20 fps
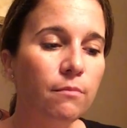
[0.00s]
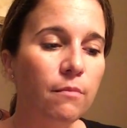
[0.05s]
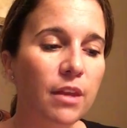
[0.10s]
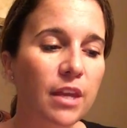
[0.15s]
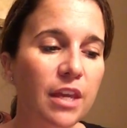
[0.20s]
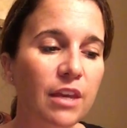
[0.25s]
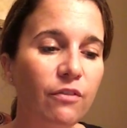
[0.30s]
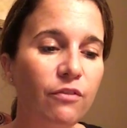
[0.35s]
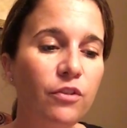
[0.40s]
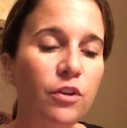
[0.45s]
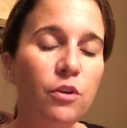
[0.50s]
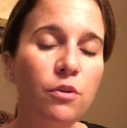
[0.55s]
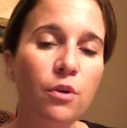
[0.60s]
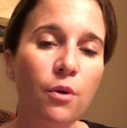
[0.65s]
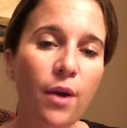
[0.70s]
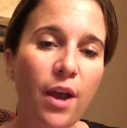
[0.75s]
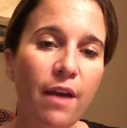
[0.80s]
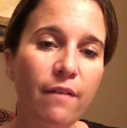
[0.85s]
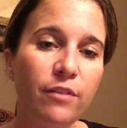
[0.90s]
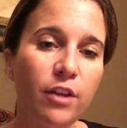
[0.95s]
If you
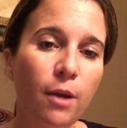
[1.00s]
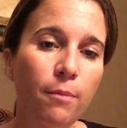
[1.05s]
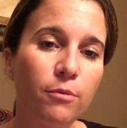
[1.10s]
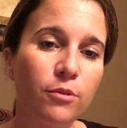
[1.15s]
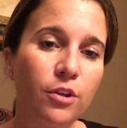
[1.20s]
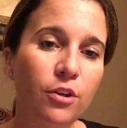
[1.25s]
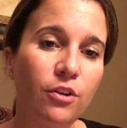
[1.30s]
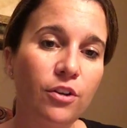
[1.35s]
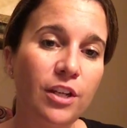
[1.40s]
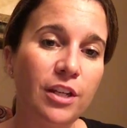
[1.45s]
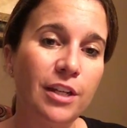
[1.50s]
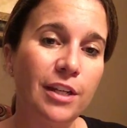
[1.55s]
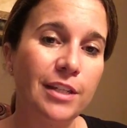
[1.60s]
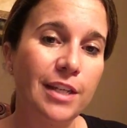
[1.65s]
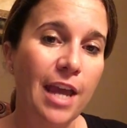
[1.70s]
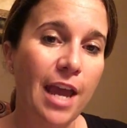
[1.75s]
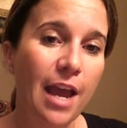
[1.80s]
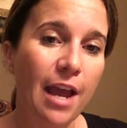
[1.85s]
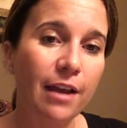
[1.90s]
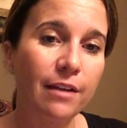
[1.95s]
don't have the opportunity to
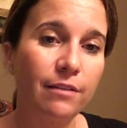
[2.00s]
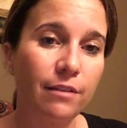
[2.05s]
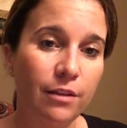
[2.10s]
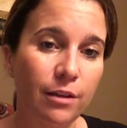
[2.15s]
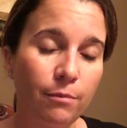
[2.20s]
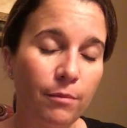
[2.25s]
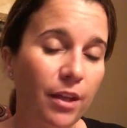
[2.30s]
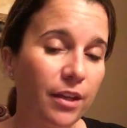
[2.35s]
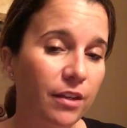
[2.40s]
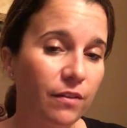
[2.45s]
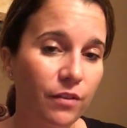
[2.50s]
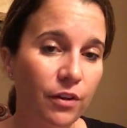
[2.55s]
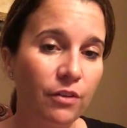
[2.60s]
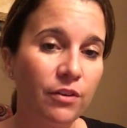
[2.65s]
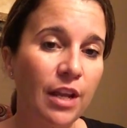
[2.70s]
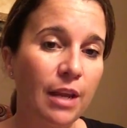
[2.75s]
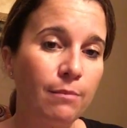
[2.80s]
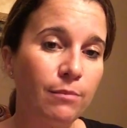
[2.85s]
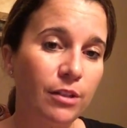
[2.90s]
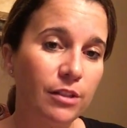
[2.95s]
tag them, like if their
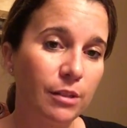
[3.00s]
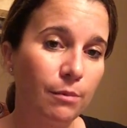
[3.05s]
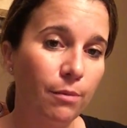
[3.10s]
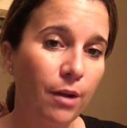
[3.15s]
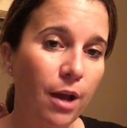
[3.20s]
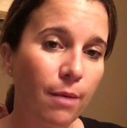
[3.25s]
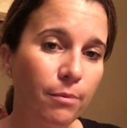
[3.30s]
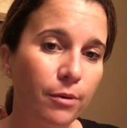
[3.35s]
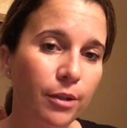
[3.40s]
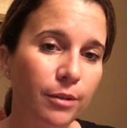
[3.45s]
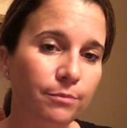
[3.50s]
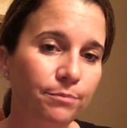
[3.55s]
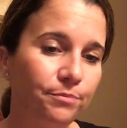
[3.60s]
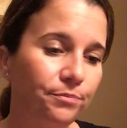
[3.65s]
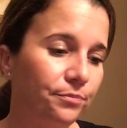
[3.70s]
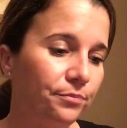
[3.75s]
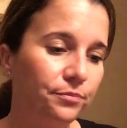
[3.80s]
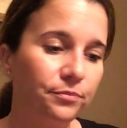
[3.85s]
name doesn't pop up,